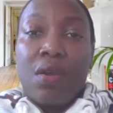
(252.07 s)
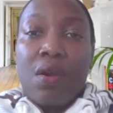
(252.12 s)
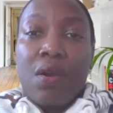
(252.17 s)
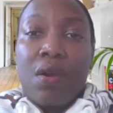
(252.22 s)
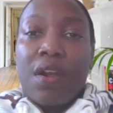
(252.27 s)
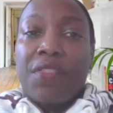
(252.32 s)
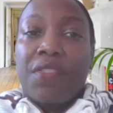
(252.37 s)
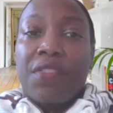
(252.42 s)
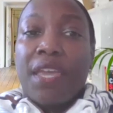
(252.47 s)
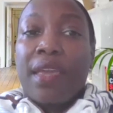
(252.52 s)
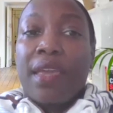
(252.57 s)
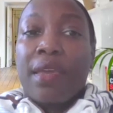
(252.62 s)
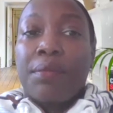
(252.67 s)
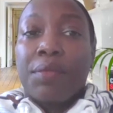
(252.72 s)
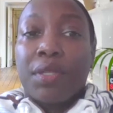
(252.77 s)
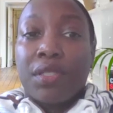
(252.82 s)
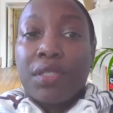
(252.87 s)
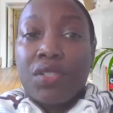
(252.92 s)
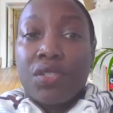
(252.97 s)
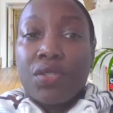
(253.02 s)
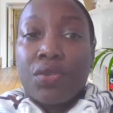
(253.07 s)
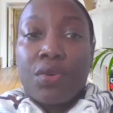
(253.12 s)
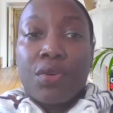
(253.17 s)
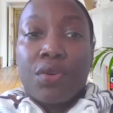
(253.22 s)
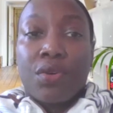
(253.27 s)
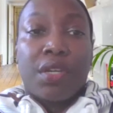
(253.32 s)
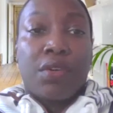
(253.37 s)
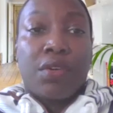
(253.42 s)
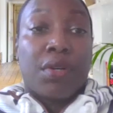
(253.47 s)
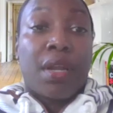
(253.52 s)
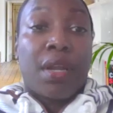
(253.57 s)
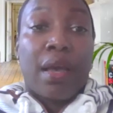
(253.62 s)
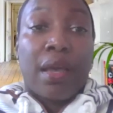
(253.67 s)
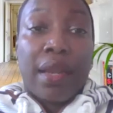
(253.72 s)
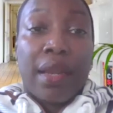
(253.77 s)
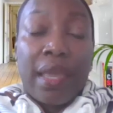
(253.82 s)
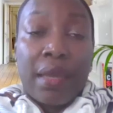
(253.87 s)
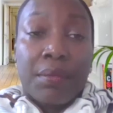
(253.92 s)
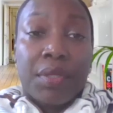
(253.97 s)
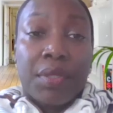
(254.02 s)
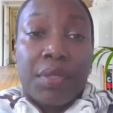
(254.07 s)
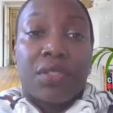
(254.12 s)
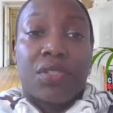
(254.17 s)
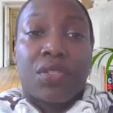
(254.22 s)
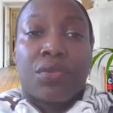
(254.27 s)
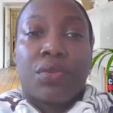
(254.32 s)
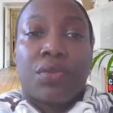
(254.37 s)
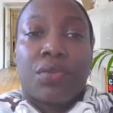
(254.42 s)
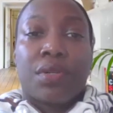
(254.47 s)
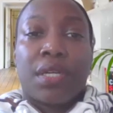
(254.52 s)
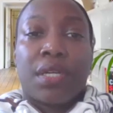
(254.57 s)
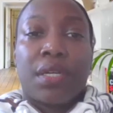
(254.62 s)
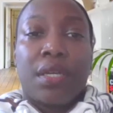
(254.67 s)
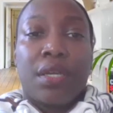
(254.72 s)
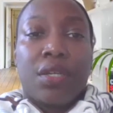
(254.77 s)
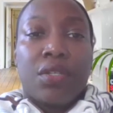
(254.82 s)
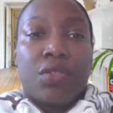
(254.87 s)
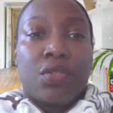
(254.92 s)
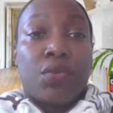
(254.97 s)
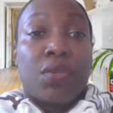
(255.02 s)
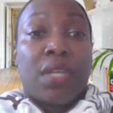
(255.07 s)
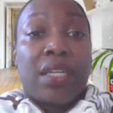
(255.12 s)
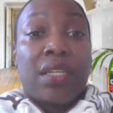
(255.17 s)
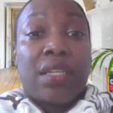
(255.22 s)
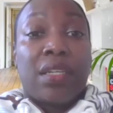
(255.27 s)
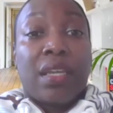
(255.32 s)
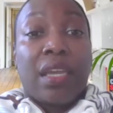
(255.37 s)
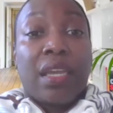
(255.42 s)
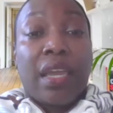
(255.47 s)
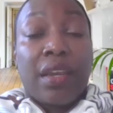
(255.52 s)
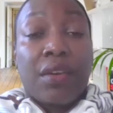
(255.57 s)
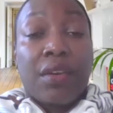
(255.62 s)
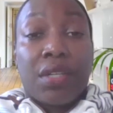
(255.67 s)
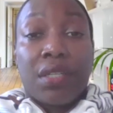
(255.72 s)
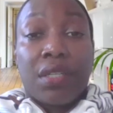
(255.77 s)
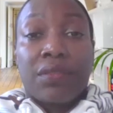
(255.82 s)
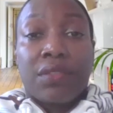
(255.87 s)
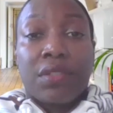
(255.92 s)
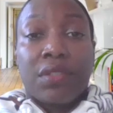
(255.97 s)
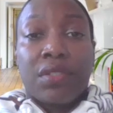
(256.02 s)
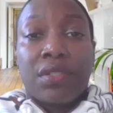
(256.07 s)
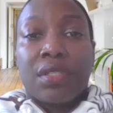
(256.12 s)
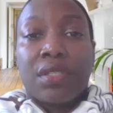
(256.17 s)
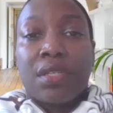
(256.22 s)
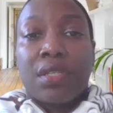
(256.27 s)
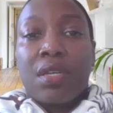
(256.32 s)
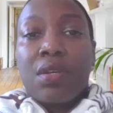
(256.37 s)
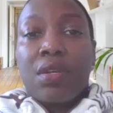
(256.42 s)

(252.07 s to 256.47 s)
Are they ambulatory or non-ambulatory? Do they need caregivers?